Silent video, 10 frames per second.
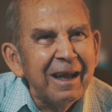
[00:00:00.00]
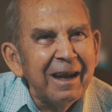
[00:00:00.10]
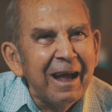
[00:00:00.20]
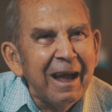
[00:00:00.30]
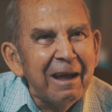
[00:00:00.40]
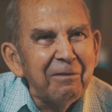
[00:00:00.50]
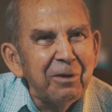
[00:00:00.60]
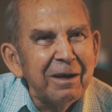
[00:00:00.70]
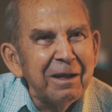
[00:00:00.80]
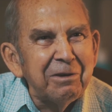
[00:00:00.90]
I
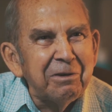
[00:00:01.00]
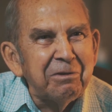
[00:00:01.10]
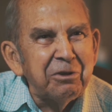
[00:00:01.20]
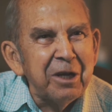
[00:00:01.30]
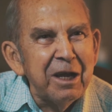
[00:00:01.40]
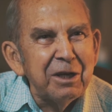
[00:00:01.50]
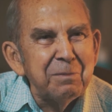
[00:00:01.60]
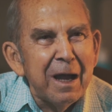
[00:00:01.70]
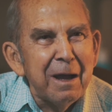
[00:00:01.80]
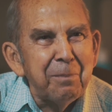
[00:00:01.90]
really changed
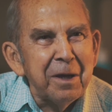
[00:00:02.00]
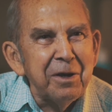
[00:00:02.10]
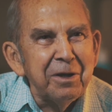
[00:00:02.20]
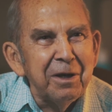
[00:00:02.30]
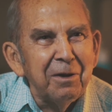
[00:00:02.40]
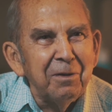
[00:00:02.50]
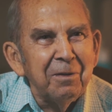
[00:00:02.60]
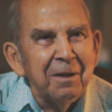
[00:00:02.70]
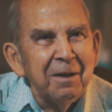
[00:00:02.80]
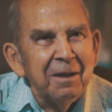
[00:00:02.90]
my opinion on
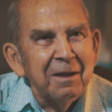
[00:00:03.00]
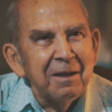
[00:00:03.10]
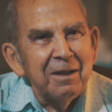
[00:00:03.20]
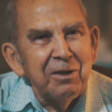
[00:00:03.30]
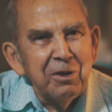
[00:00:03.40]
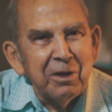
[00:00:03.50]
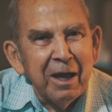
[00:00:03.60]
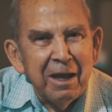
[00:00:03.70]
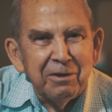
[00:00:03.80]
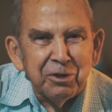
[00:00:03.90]
you
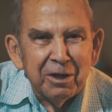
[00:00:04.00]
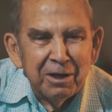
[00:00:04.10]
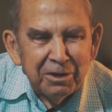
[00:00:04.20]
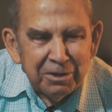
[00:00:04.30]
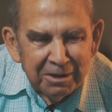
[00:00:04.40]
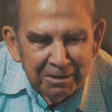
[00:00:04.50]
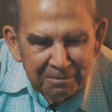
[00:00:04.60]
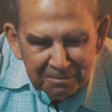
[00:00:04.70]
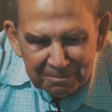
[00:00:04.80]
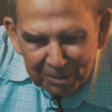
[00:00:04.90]
can't judge a
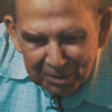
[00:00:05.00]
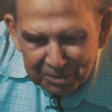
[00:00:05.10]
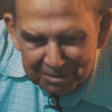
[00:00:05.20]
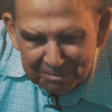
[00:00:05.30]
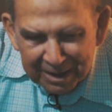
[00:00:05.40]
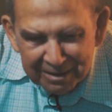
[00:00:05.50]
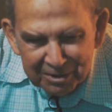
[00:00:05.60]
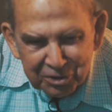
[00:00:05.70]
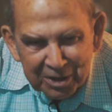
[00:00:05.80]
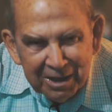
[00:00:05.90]
person by
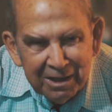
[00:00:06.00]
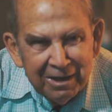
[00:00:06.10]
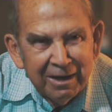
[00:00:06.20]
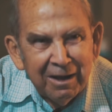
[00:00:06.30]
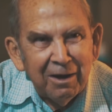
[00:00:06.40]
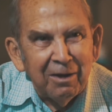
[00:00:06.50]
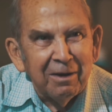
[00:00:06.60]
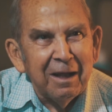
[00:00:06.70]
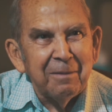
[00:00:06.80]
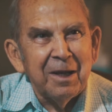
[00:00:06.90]
their skin at
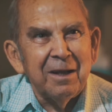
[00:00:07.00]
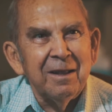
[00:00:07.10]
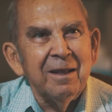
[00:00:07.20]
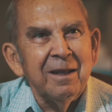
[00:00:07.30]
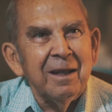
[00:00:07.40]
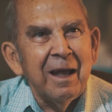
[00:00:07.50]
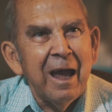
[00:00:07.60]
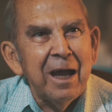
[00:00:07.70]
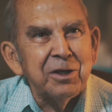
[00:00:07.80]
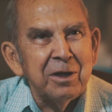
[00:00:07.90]
all. I mean,
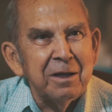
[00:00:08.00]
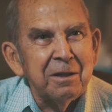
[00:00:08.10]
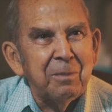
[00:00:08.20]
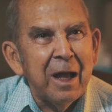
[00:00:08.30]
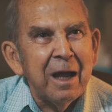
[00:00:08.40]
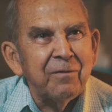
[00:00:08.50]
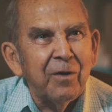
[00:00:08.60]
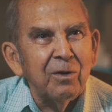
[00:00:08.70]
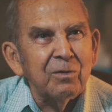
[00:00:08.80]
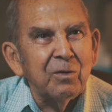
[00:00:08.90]
actually the black
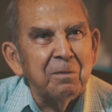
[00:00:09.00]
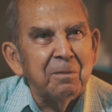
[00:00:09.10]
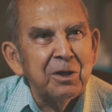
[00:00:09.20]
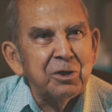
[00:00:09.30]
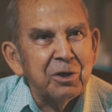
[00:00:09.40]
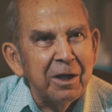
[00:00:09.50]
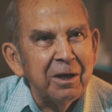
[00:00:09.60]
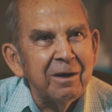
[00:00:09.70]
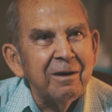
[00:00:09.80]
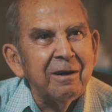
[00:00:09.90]
folk were much
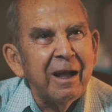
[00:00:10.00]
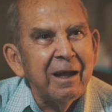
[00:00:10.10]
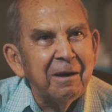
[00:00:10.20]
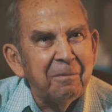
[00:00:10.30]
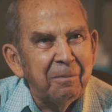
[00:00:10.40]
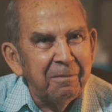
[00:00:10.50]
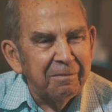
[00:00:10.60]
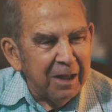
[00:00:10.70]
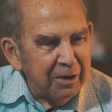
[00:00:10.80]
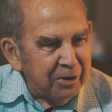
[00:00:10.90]
cleaner
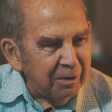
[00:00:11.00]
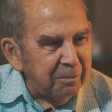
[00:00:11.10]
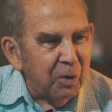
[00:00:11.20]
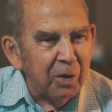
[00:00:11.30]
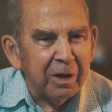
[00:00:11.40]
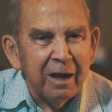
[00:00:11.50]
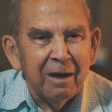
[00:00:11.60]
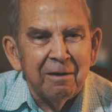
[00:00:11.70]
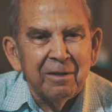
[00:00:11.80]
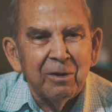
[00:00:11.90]
and they took more
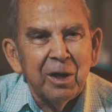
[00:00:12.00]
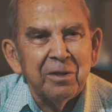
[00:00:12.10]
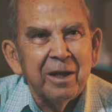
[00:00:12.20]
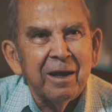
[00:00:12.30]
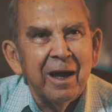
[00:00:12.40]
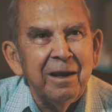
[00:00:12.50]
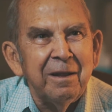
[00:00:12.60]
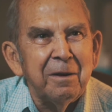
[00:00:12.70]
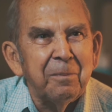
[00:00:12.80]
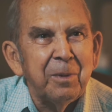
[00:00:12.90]
care of what they had
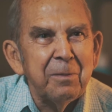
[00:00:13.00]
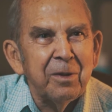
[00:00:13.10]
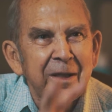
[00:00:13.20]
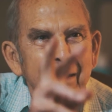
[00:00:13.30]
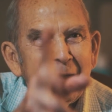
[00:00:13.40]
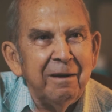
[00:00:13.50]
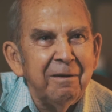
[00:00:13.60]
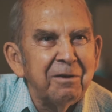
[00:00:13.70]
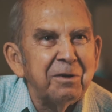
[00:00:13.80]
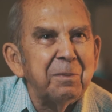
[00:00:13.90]
than the people that
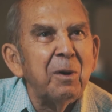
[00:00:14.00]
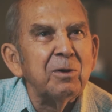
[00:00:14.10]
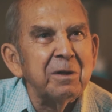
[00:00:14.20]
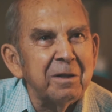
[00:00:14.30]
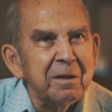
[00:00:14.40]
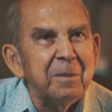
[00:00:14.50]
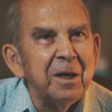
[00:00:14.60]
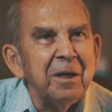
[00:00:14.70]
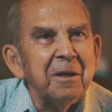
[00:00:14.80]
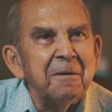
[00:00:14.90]
had supposedly the
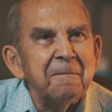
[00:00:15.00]
money.